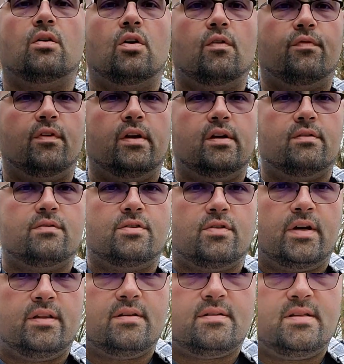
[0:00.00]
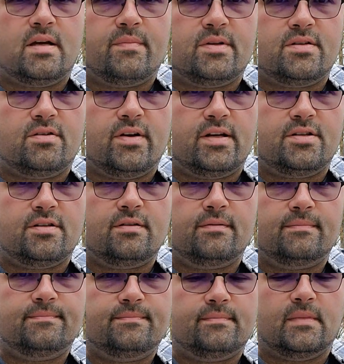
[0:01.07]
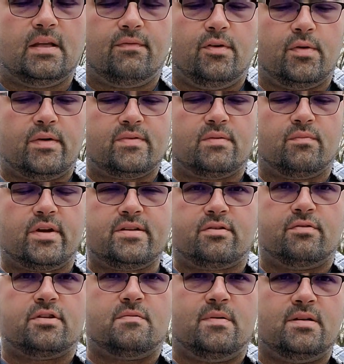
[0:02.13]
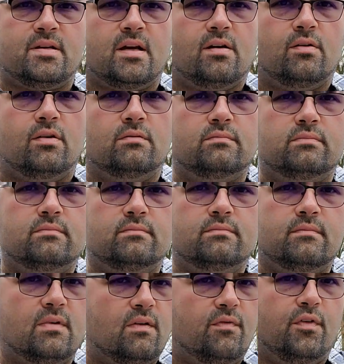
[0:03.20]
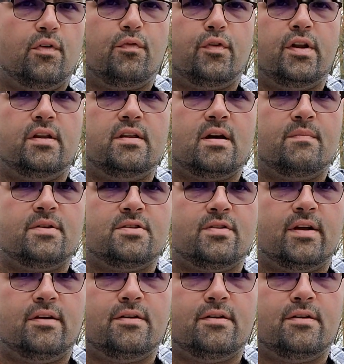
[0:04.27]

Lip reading: hopefully you enjoyed this demonstration. If you have some Rice Krispies at home, feel free to demonstrate